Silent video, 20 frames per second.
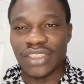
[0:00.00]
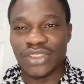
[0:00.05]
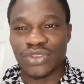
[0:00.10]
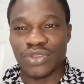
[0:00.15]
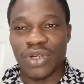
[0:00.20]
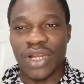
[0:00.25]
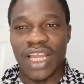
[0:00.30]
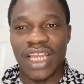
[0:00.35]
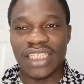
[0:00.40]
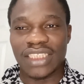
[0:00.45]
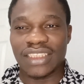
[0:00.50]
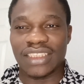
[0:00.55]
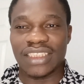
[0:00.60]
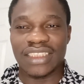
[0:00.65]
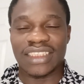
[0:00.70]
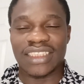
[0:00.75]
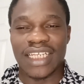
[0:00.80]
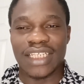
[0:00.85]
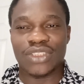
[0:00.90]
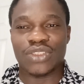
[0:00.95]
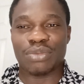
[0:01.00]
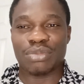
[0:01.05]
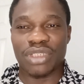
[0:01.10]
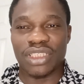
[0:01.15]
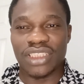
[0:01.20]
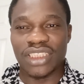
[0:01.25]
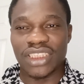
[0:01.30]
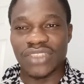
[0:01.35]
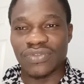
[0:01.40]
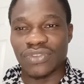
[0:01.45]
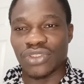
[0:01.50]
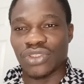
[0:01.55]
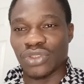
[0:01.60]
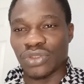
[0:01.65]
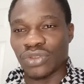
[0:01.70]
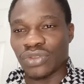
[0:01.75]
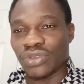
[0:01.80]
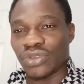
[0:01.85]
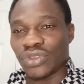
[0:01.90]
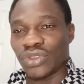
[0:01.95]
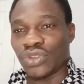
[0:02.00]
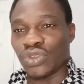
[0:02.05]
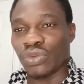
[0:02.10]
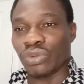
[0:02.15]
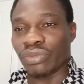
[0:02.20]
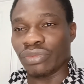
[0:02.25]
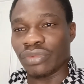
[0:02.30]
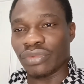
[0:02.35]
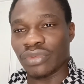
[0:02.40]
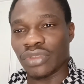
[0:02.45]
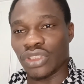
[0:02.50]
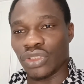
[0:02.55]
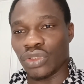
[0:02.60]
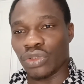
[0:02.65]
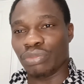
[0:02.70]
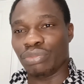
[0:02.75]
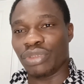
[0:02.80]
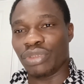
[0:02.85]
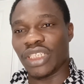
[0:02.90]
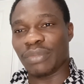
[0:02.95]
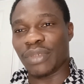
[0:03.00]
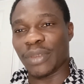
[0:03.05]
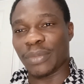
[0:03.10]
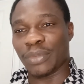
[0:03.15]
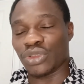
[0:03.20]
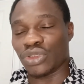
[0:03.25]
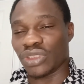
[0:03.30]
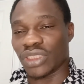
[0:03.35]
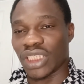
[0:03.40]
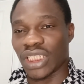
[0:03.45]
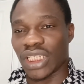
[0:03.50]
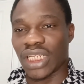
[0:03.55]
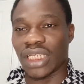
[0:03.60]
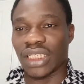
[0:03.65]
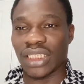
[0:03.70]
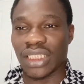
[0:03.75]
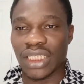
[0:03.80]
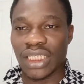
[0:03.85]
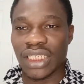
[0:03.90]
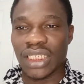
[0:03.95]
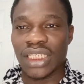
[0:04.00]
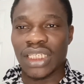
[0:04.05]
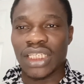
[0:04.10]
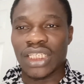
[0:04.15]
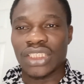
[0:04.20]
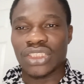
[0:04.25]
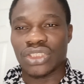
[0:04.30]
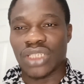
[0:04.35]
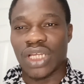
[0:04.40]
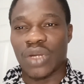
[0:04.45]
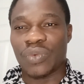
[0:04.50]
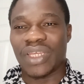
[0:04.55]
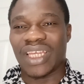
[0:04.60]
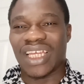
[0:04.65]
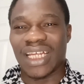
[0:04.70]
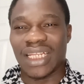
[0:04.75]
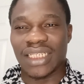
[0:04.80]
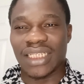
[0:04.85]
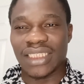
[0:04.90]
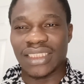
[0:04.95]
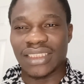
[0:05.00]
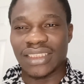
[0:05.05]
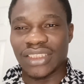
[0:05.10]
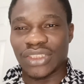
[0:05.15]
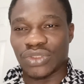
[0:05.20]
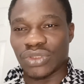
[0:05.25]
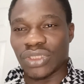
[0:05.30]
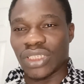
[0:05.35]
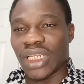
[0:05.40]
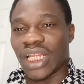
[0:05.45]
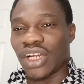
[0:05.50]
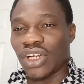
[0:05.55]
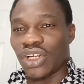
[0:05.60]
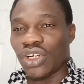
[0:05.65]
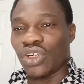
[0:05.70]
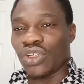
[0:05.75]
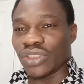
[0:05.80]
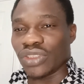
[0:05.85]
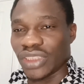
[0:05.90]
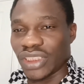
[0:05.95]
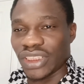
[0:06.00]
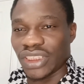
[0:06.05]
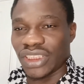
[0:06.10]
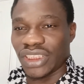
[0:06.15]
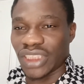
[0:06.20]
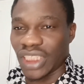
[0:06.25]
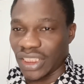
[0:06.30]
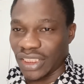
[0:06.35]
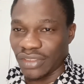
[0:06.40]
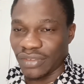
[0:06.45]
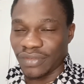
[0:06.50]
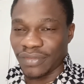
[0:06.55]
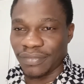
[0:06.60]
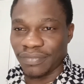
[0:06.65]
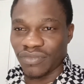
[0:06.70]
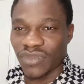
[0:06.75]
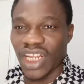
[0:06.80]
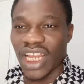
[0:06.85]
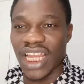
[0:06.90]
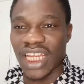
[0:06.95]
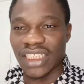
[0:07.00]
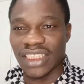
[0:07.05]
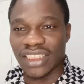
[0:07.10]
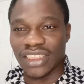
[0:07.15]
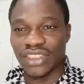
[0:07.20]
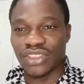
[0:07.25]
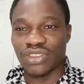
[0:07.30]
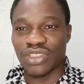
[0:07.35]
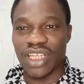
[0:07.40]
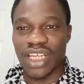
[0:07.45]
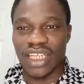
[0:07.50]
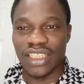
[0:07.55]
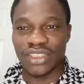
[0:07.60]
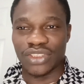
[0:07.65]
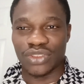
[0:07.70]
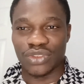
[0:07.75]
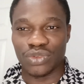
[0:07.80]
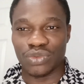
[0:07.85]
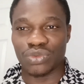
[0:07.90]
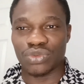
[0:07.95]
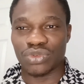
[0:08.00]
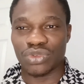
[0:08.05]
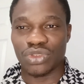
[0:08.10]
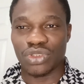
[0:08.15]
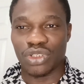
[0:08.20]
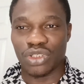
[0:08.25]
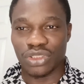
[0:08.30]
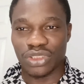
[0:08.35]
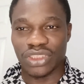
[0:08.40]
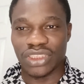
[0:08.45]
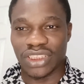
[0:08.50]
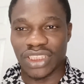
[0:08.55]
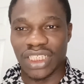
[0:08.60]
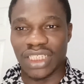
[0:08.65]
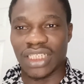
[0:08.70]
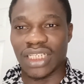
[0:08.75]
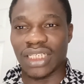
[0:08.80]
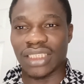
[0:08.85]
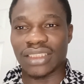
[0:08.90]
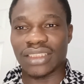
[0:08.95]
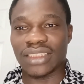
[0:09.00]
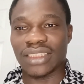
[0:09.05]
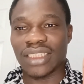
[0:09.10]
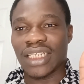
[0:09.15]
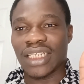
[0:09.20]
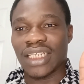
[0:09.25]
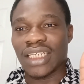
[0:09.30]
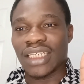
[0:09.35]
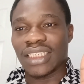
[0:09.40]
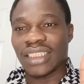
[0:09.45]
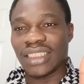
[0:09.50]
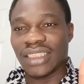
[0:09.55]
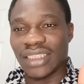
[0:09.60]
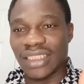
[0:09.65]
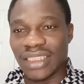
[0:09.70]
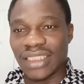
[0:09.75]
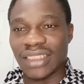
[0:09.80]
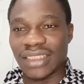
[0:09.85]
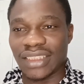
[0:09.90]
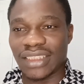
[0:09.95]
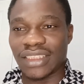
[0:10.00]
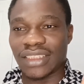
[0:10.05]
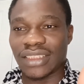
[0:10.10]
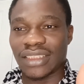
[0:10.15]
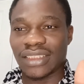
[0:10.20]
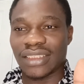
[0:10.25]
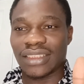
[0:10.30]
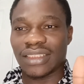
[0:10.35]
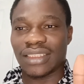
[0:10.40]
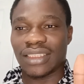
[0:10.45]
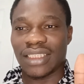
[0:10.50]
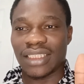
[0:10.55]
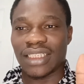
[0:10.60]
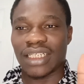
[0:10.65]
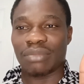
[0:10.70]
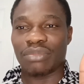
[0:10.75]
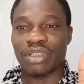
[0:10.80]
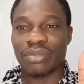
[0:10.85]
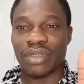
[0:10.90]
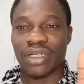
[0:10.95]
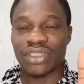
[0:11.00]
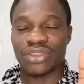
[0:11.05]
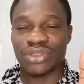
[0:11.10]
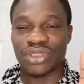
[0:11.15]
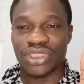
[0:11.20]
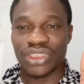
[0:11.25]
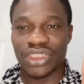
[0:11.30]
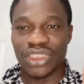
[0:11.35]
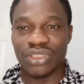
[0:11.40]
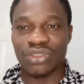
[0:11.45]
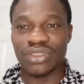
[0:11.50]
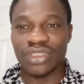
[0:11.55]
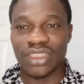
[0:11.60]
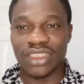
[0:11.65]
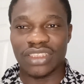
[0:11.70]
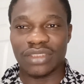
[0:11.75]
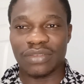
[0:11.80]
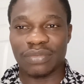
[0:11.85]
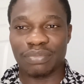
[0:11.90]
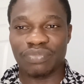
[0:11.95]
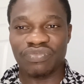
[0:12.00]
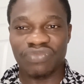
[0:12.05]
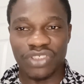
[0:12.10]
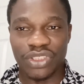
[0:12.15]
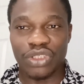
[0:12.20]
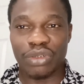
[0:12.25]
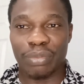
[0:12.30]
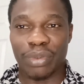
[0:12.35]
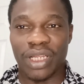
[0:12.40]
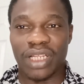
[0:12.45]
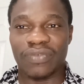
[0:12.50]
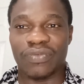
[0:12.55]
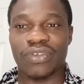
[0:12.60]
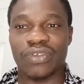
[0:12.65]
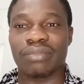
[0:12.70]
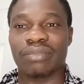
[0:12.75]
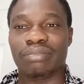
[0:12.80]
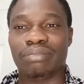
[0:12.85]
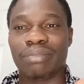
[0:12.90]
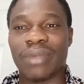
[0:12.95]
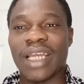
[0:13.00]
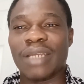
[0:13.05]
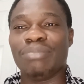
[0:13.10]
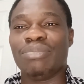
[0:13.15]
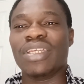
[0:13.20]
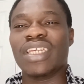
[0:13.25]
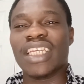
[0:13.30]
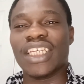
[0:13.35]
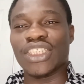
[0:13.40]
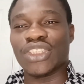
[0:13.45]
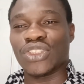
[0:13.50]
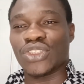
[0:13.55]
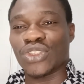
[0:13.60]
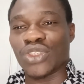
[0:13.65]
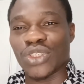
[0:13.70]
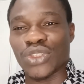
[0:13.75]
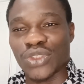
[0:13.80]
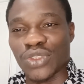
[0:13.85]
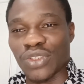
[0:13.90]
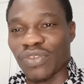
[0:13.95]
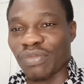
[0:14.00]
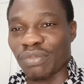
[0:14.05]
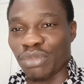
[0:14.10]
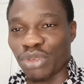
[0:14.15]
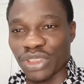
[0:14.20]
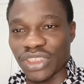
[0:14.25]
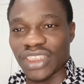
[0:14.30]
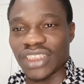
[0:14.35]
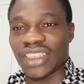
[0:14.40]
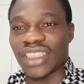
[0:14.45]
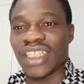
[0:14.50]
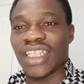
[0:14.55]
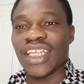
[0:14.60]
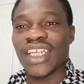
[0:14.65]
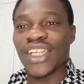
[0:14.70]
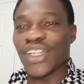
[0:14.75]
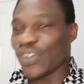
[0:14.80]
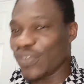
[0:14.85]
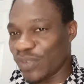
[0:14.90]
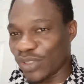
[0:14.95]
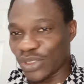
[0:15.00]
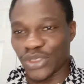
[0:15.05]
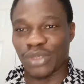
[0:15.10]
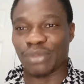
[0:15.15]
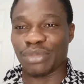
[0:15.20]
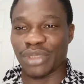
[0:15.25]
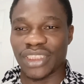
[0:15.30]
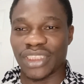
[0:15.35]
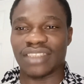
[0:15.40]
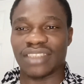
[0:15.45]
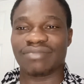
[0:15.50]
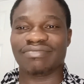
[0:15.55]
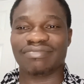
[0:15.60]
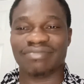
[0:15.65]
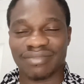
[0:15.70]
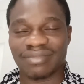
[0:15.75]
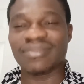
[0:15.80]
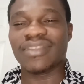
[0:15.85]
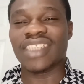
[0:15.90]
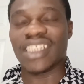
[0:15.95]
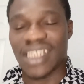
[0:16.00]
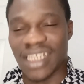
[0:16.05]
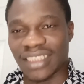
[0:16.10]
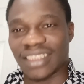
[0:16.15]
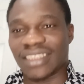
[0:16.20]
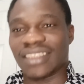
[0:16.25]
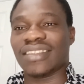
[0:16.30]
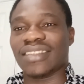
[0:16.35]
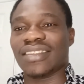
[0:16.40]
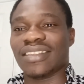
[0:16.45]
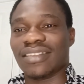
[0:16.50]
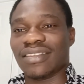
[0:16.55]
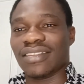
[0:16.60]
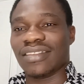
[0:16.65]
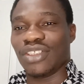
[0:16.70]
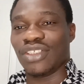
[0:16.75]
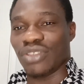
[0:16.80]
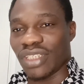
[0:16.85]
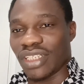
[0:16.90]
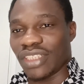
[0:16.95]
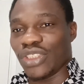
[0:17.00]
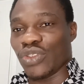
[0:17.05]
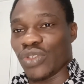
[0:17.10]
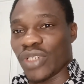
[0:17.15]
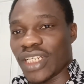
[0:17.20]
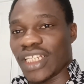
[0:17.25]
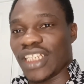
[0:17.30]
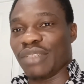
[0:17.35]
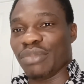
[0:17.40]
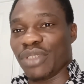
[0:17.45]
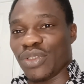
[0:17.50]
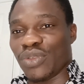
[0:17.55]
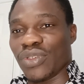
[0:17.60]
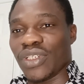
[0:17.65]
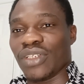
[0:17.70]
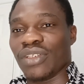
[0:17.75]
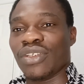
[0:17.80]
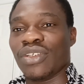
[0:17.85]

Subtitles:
So I decided to make this video to, bring people together so that we can learn this together on this channel. I need you guys to understand that this thing I'm about to share on this video platform might be a source of money for somebody. Yes, you heard me well.